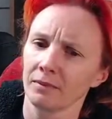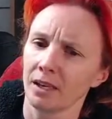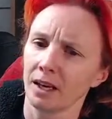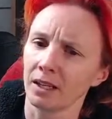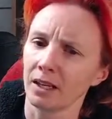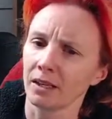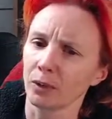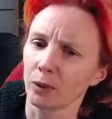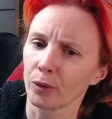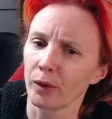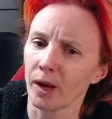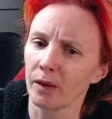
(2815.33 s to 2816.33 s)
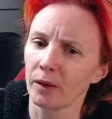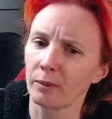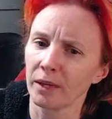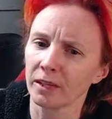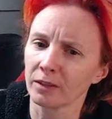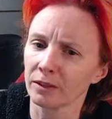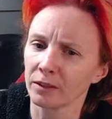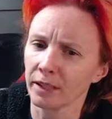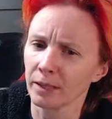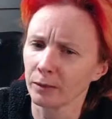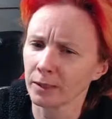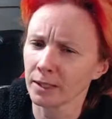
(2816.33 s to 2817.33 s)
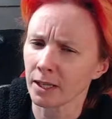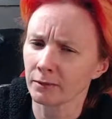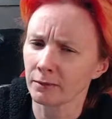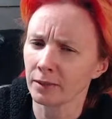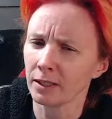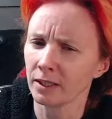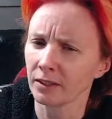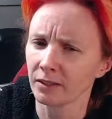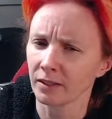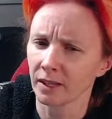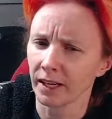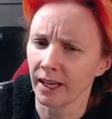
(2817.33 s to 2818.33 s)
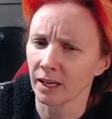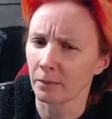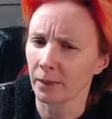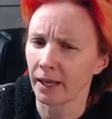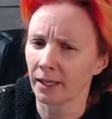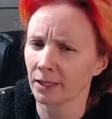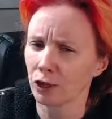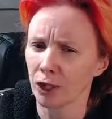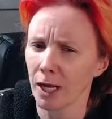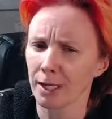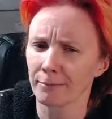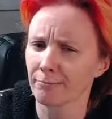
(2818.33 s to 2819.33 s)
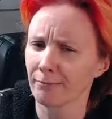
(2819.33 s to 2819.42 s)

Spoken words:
I don't know how I made it look like it was 10 feet other than I had a panning shot.